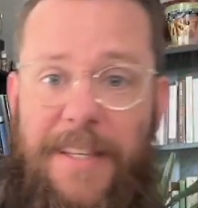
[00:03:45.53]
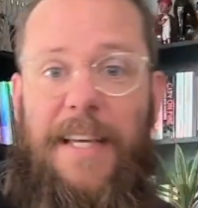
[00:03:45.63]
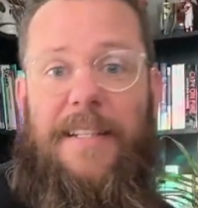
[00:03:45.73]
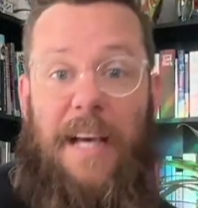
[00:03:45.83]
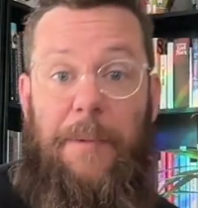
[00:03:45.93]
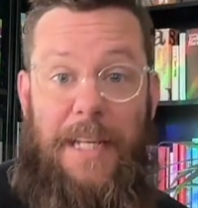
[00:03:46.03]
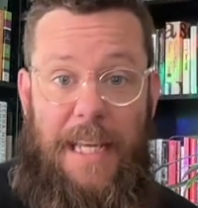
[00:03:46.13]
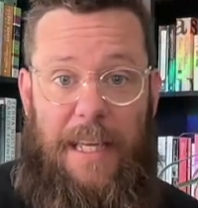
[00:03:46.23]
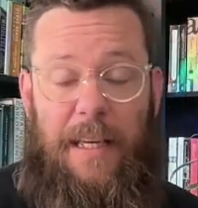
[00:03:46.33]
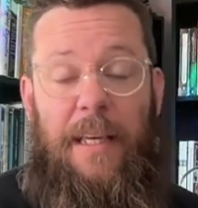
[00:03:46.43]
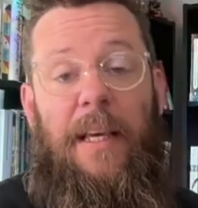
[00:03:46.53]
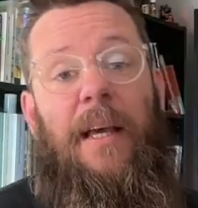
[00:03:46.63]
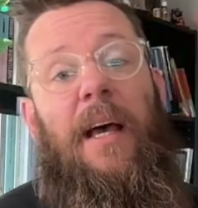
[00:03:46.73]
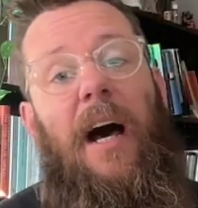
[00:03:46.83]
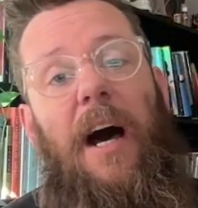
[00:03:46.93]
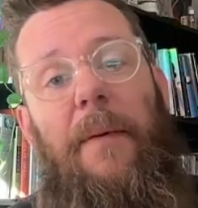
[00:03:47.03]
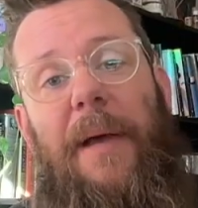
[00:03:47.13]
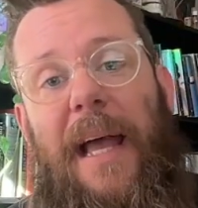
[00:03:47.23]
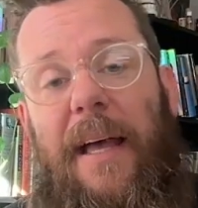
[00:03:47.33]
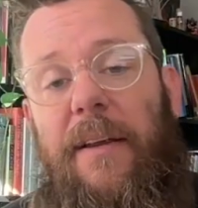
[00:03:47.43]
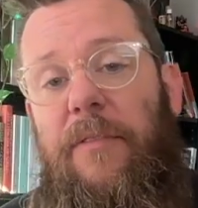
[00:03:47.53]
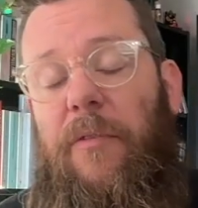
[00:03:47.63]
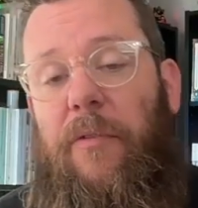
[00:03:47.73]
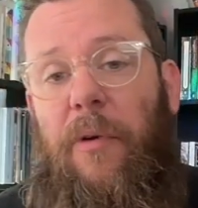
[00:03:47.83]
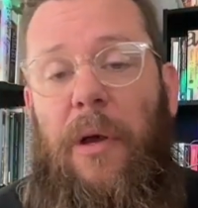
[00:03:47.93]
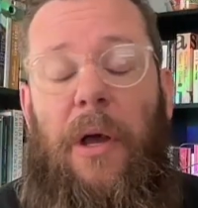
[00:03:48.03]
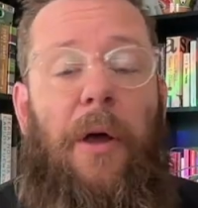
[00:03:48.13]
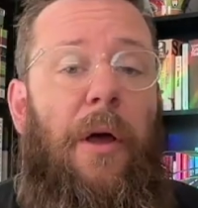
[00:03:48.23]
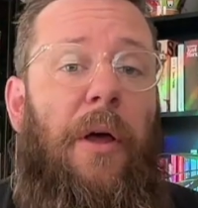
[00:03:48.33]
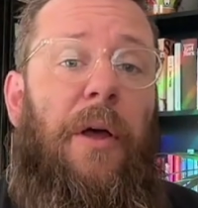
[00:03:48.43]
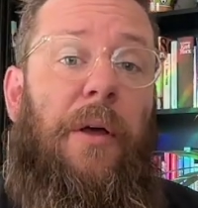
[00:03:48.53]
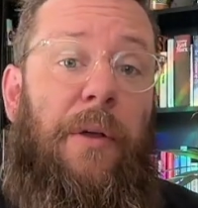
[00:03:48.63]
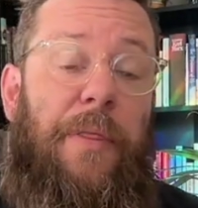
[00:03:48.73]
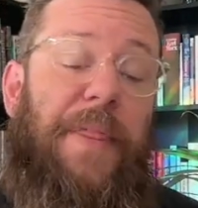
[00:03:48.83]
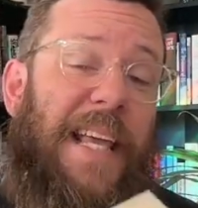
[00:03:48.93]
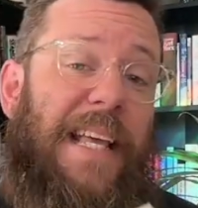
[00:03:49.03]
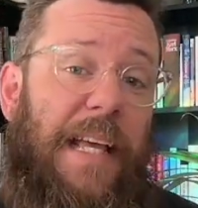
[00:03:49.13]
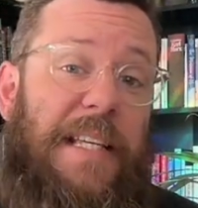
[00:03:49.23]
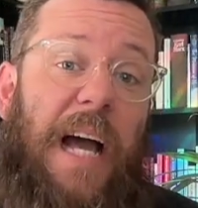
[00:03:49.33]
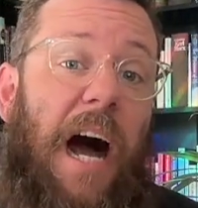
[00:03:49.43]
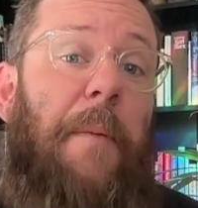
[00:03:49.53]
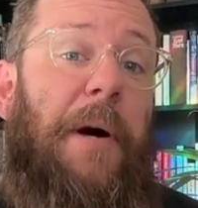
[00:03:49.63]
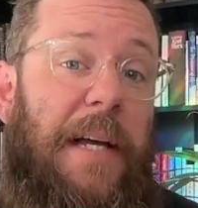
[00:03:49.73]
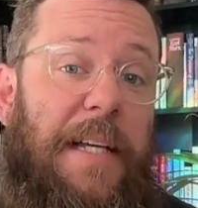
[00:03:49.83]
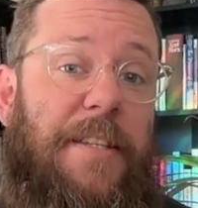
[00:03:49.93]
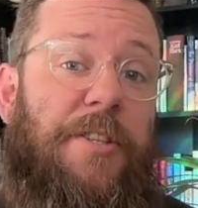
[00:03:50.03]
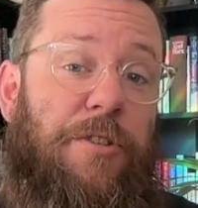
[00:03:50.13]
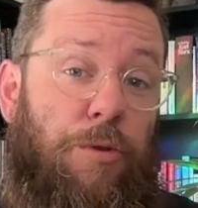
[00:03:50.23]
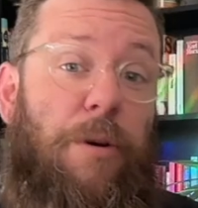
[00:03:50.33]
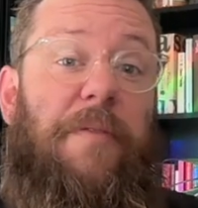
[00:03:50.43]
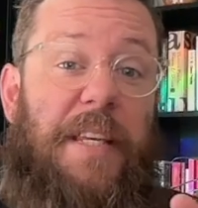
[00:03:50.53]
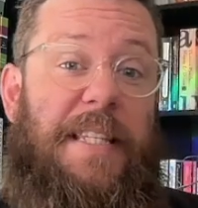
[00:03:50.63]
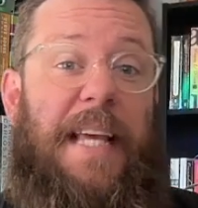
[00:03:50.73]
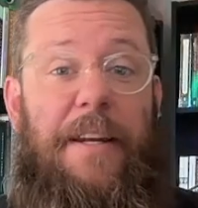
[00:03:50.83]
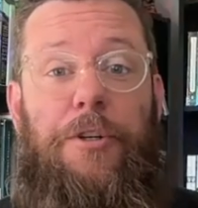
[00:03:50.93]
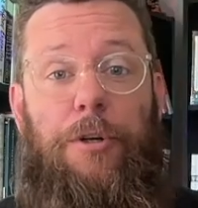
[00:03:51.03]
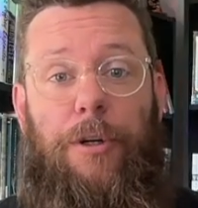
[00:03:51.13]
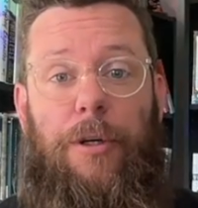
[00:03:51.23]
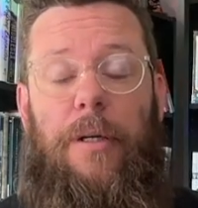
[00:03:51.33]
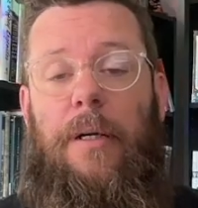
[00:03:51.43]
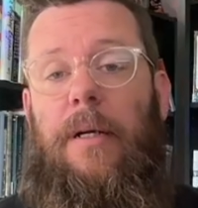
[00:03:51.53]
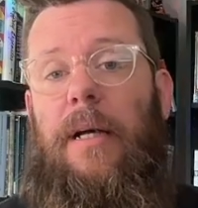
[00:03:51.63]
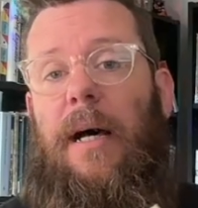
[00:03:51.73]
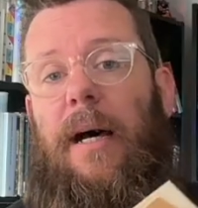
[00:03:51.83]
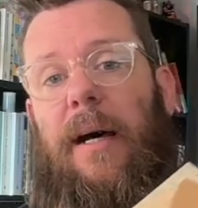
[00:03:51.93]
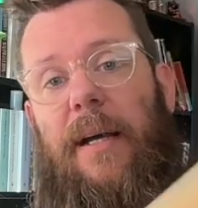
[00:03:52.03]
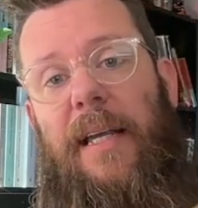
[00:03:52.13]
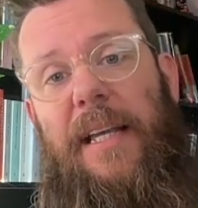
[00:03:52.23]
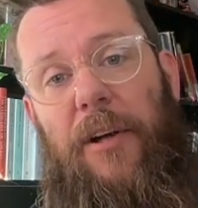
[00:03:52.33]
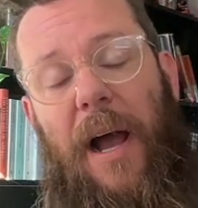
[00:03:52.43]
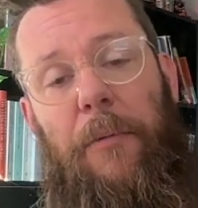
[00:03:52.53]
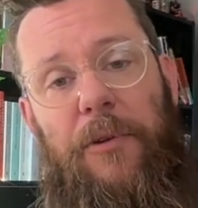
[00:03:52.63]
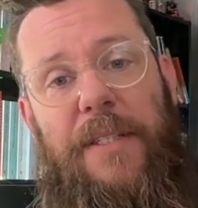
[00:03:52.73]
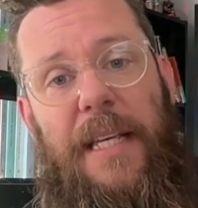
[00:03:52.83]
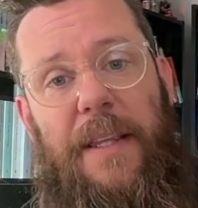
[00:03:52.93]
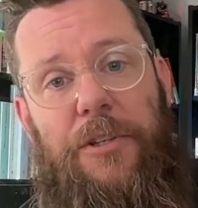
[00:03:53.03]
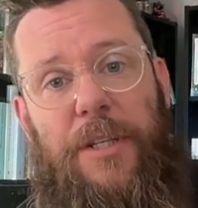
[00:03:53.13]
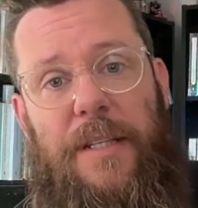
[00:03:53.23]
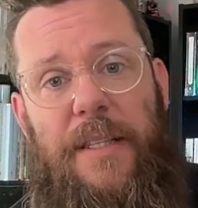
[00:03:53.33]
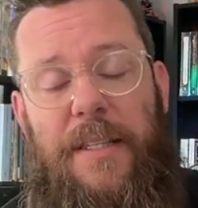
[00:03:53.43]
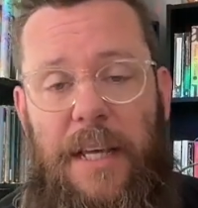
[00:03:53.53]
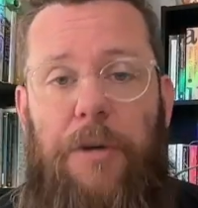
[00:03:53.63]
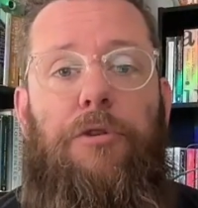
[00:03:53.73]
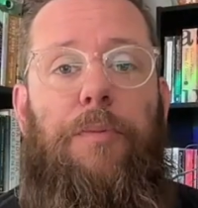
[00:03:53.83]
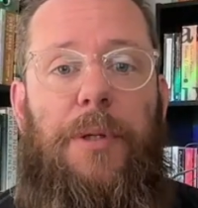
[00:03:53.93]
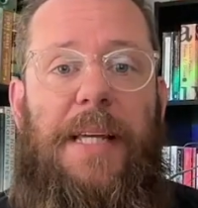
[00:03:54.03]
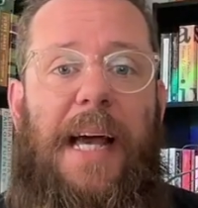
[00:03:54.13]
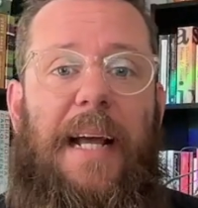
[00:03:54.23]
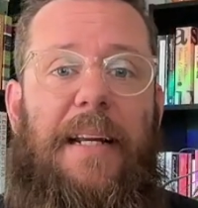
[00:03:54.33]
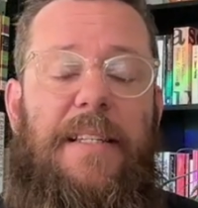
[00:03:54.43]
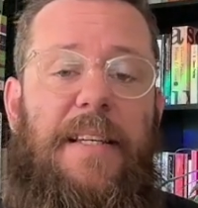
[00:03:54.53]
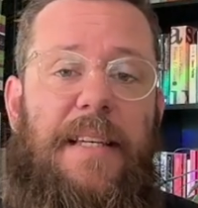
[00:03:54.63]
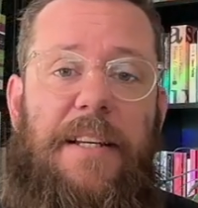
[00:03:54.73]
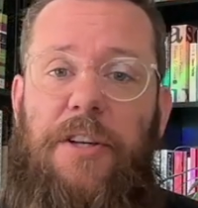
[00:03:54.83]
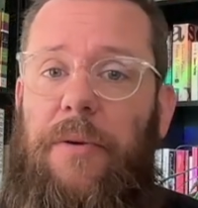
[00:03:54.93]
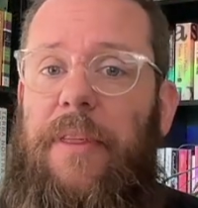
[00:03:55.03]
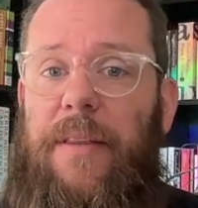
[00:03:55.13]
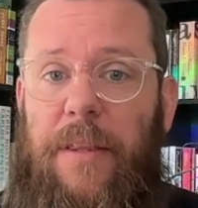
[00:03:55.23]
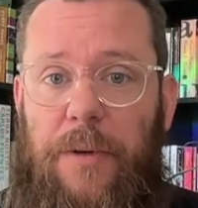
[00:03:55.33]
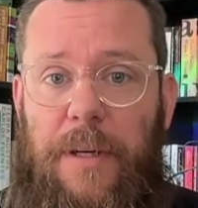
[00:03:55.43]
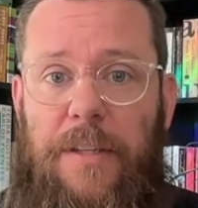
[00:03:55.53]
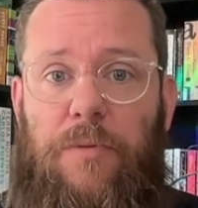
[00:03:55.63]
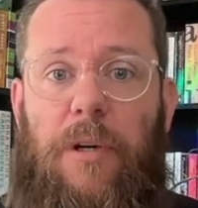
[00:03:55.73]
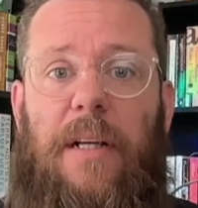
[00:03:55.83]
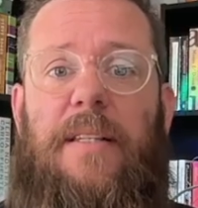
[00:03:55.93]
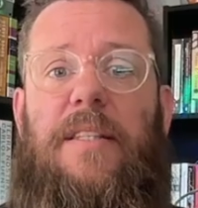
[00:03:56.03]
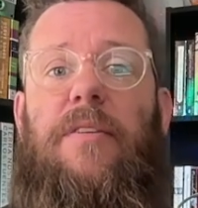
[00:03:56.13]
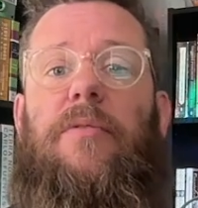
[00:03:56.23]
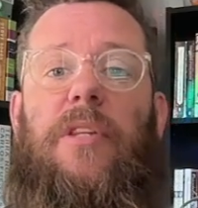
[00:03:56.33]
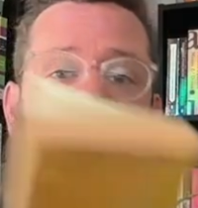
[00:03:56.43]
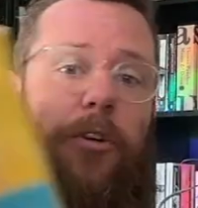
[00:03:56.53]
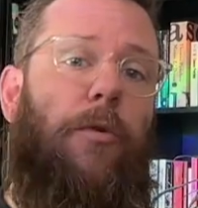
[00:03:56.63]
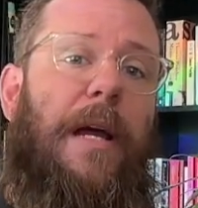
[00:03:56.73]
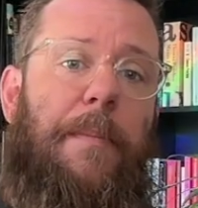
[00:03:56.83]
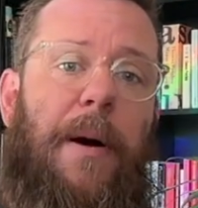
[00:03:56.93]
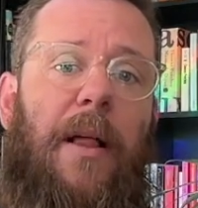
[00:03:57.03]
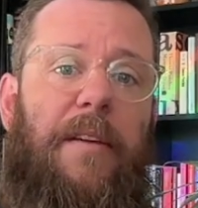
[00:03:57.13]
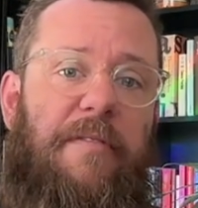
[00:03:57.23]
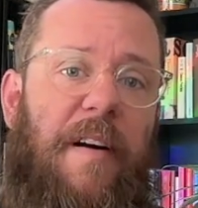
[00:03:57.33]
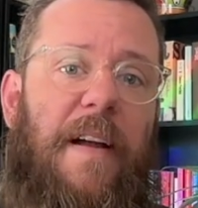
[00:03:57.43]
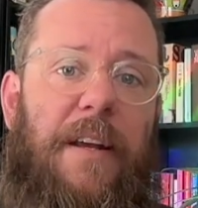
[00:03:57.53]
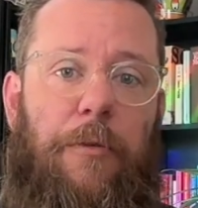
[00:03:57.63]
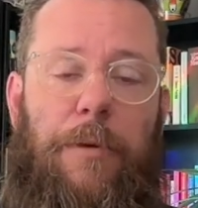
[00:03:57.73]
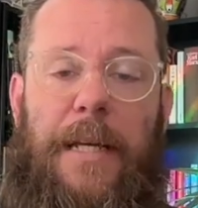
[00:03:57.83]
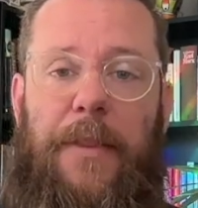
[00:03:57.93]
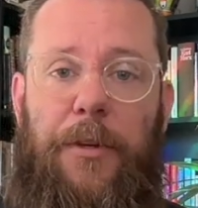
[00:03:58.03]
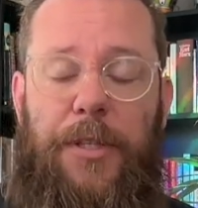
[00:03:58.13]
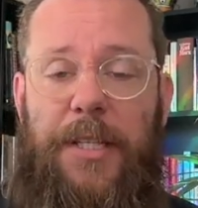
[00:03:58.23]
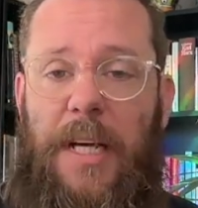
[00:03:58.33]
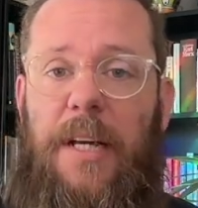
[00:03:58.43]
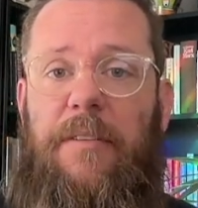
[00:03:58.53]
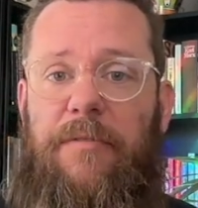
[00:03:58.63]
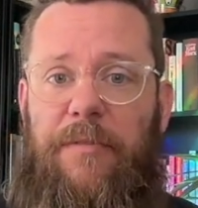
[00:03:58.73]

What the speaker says: and Dominique. And the Amma is sort of the center here. I won't say that she's the central protagonist, because I don't think that there is one. Because this is a great polyphonic read. There's a ton of